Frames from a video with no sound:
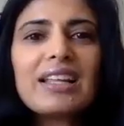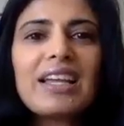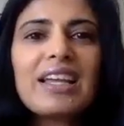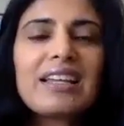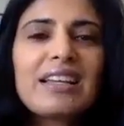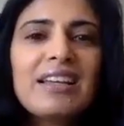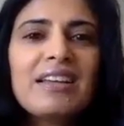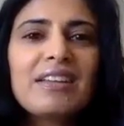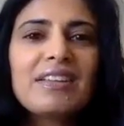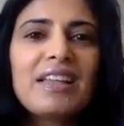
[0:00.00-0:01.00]
Like
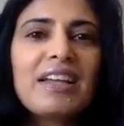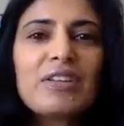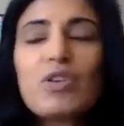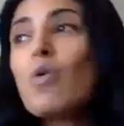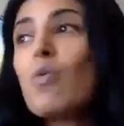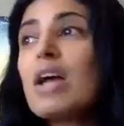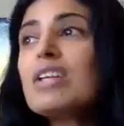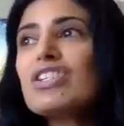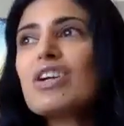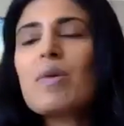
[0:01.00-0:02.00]
no
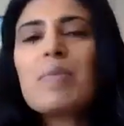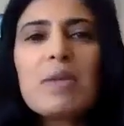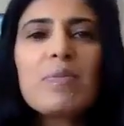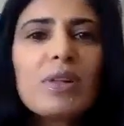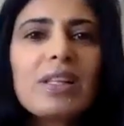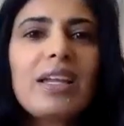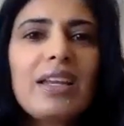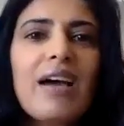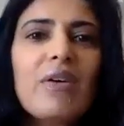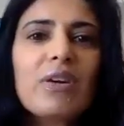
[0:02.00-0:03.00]
wonder people lean
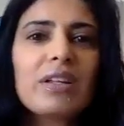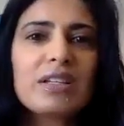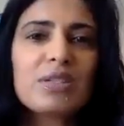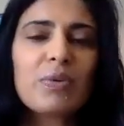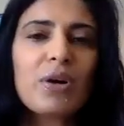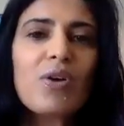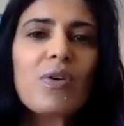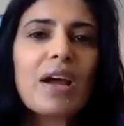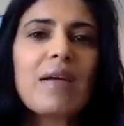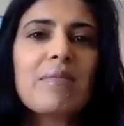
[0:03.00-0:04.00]
out on this
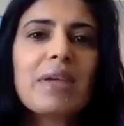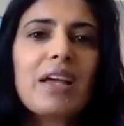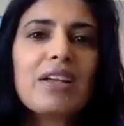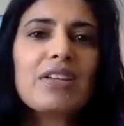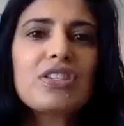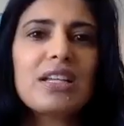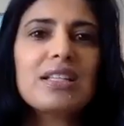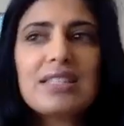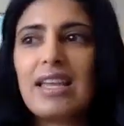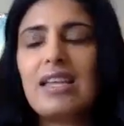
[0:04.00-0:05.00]
program, because
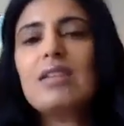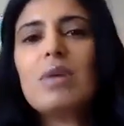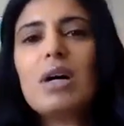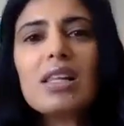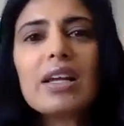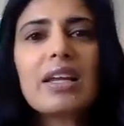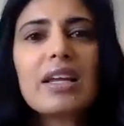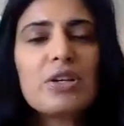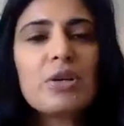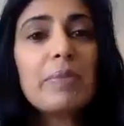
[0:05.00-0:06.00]
it's anabolic
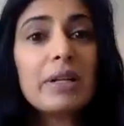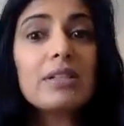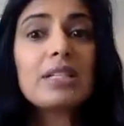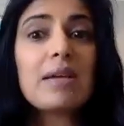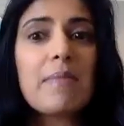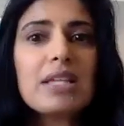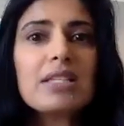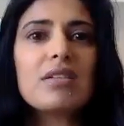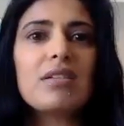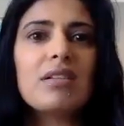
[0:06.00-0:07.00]
and you're building
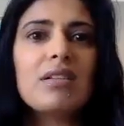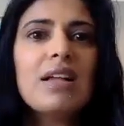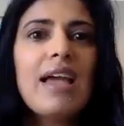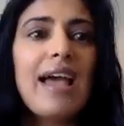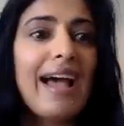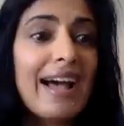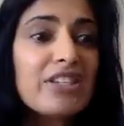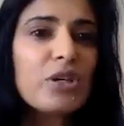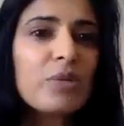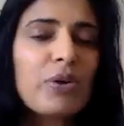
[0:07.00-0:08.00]
muscle as
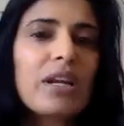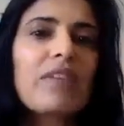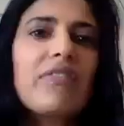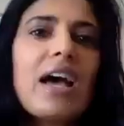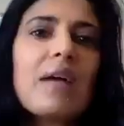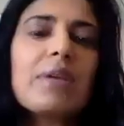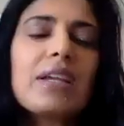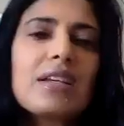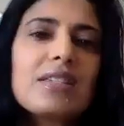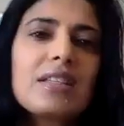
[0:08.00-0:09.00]
you're burning fat,
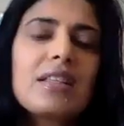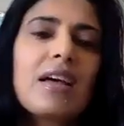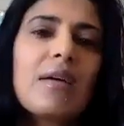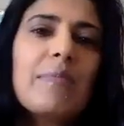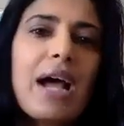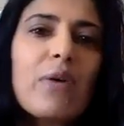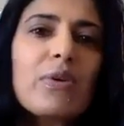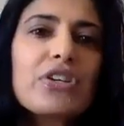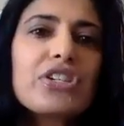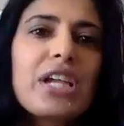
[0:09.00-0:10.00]
because in the
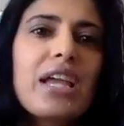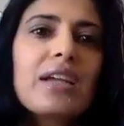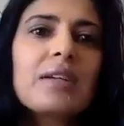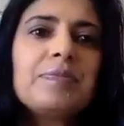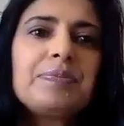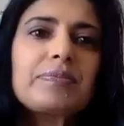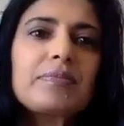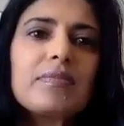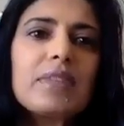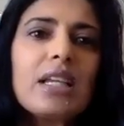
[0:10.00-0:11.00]
power shake,
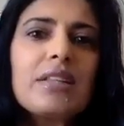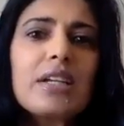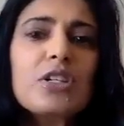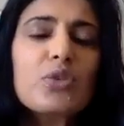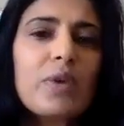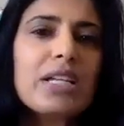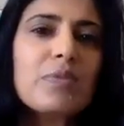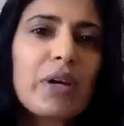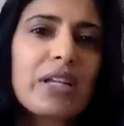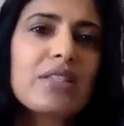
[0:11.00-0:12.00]
there's rice
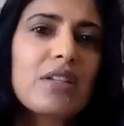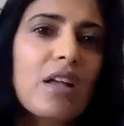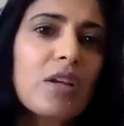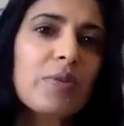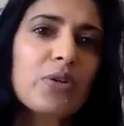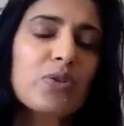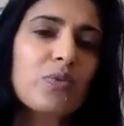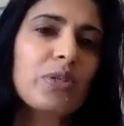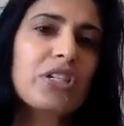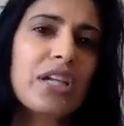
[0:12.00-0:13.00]
bran solubles
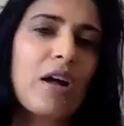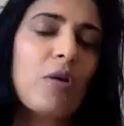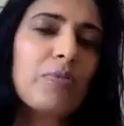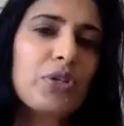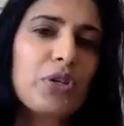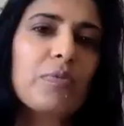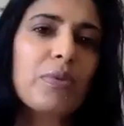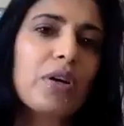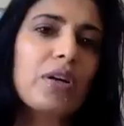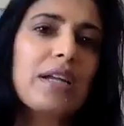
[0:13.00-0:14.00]
which help to
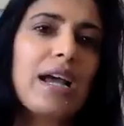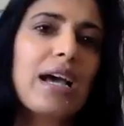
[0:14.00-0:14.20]
burn